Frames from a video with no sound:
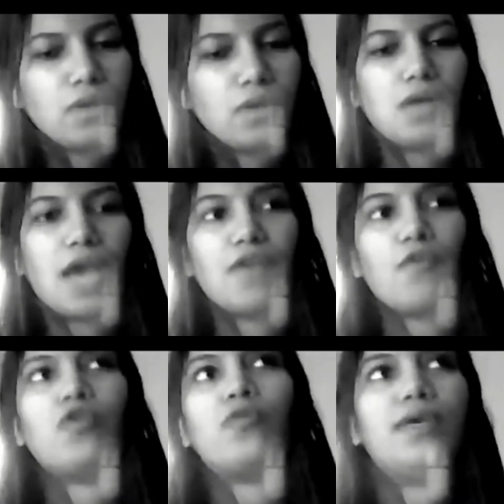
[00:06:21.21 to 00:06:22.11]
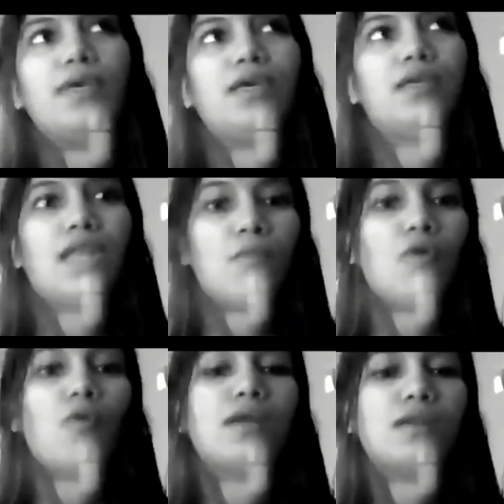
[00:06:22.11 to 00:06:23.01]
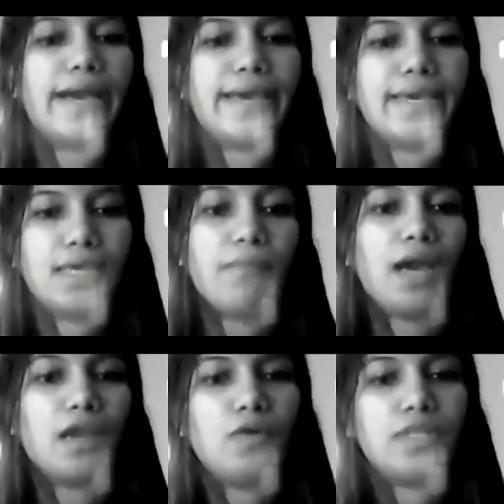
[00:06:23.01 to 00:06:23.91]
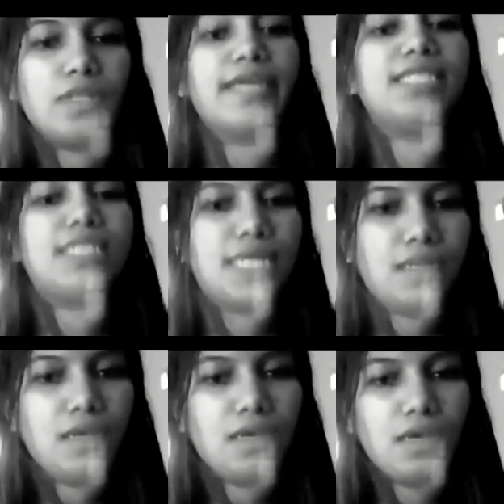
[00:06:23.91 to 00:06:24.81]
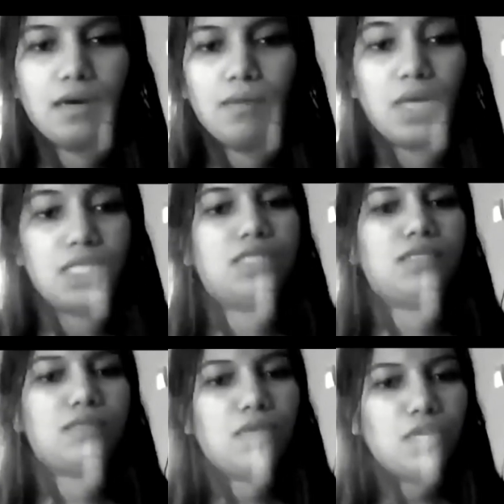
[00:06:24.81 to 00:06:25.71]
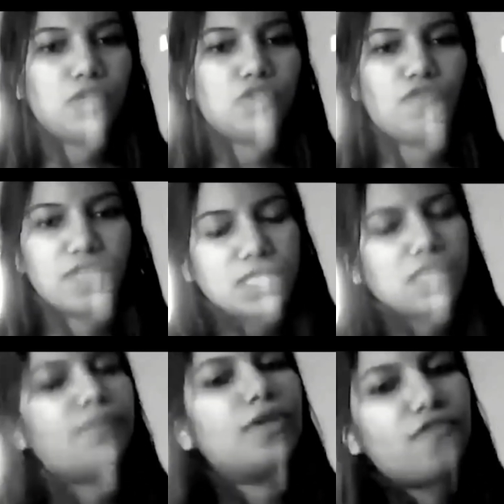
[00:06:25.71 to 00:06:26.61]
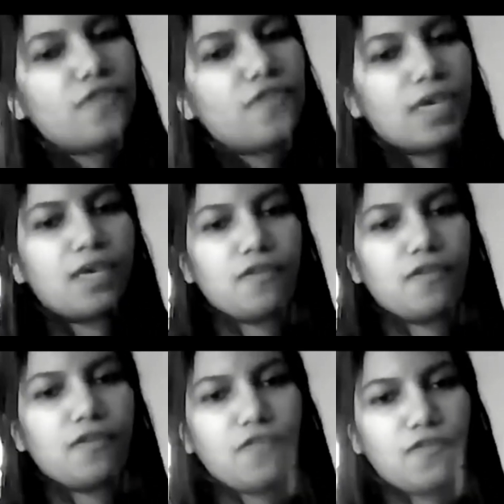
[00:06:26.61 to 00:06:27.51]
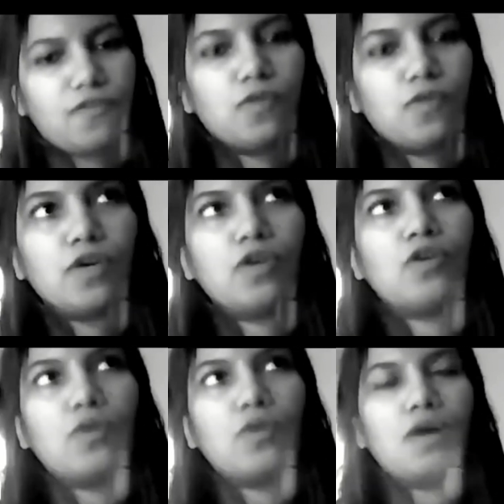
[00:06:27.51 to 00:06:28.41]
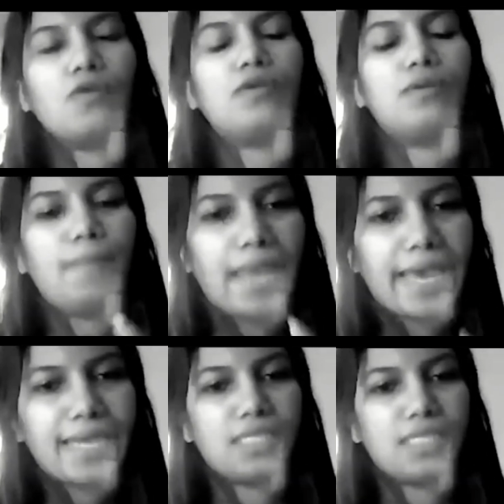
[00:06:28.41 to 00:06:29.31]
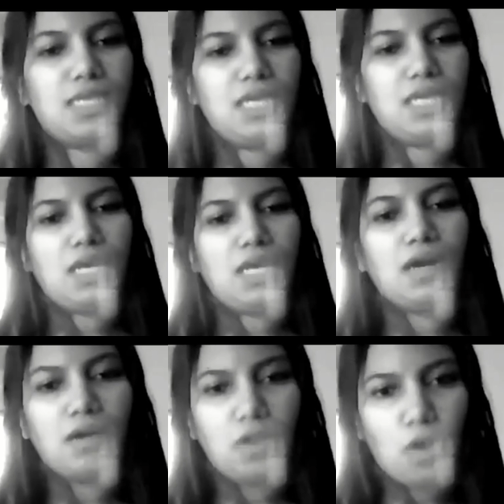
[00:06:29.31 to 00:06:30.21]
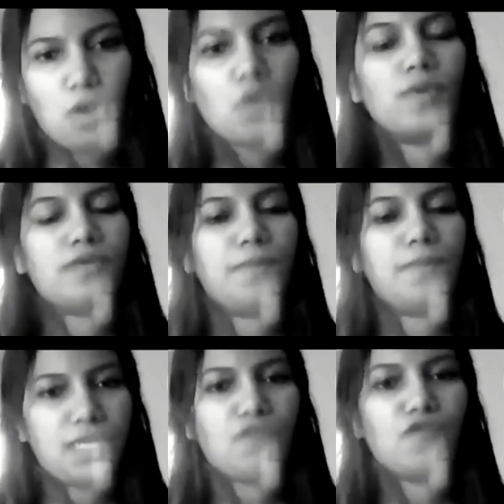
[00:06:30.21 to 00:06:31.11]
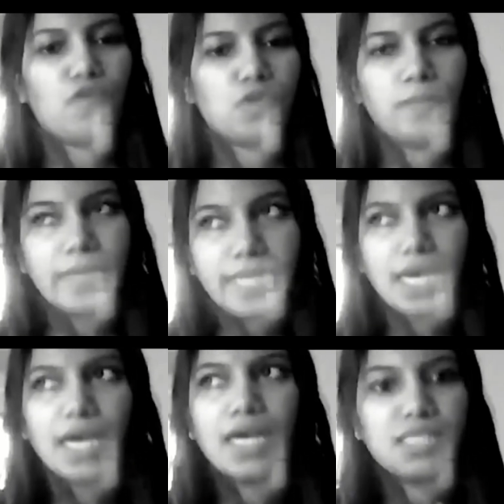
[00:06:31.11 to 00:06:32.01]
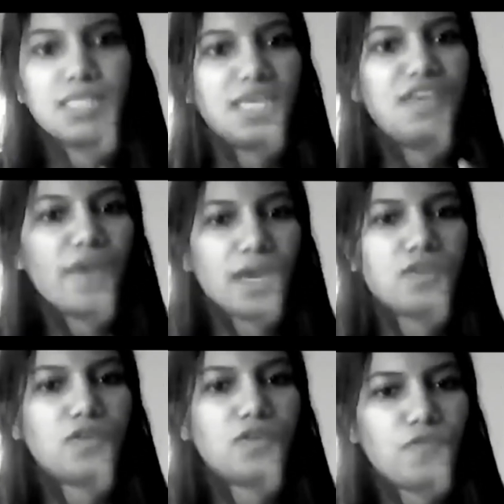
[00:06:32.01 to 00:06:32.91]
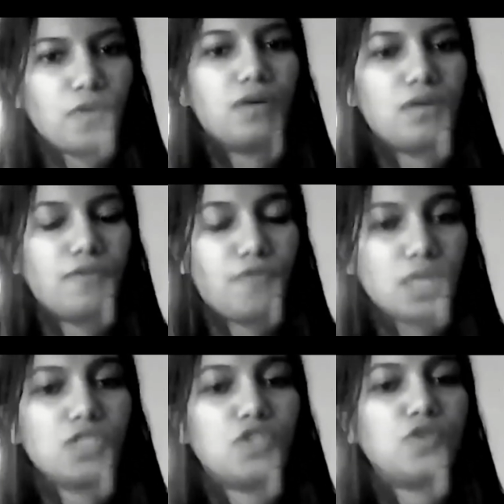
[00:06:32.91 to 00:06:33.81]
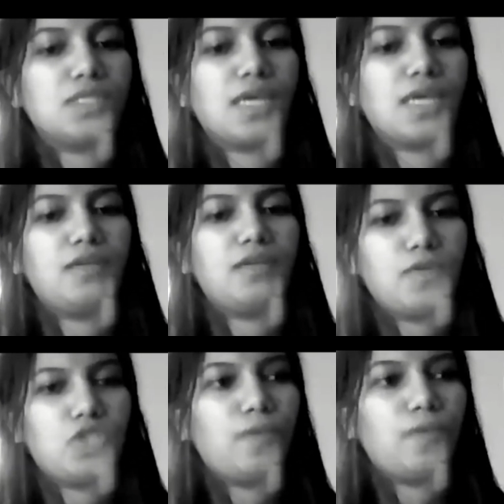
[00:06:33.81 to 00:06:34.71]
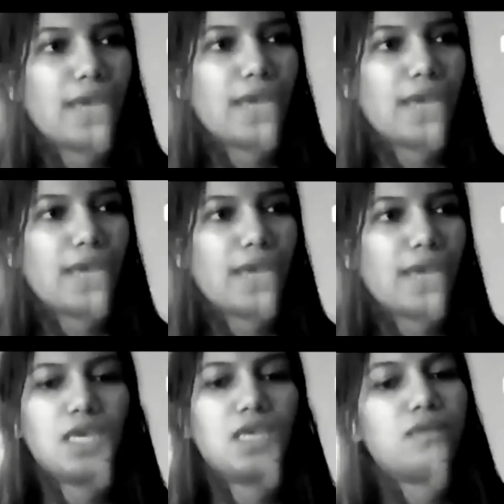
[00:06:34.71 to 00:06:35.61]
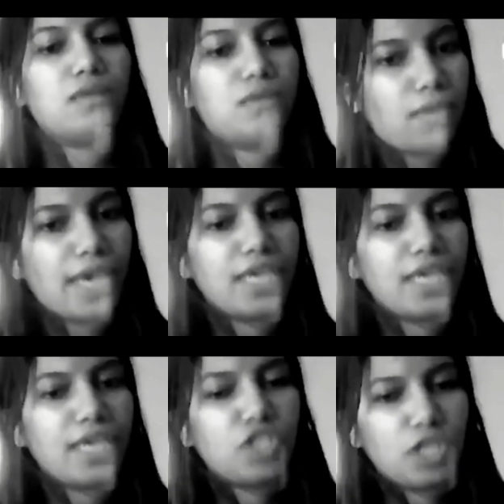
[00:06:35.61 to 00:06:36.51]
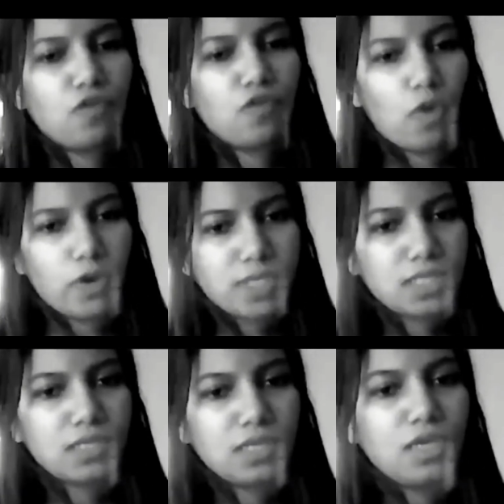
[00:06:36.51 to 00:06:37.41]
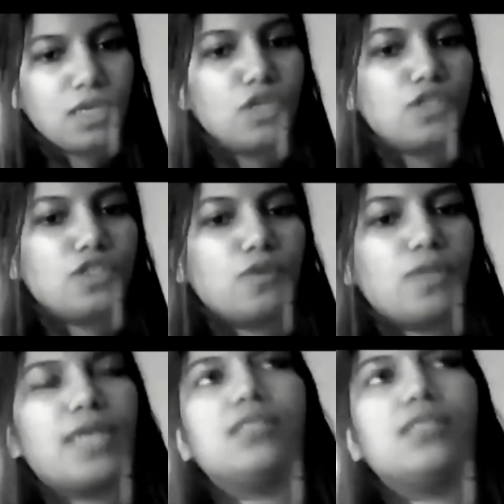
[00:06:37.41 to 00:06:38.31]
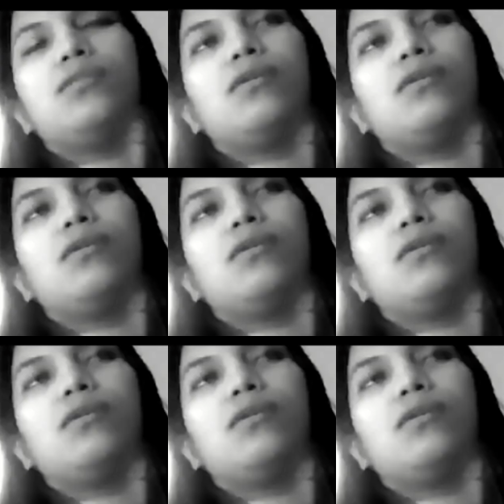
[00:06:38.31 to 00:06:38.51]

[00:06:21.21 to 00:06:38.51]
I want to be the number one guy in Bangalore in the next 10 months. So if this is the brief they give, so we're going to roll out plans along with the media, of course. So media is a key factor for us to decide which brand is taking the highest share of voice. So that's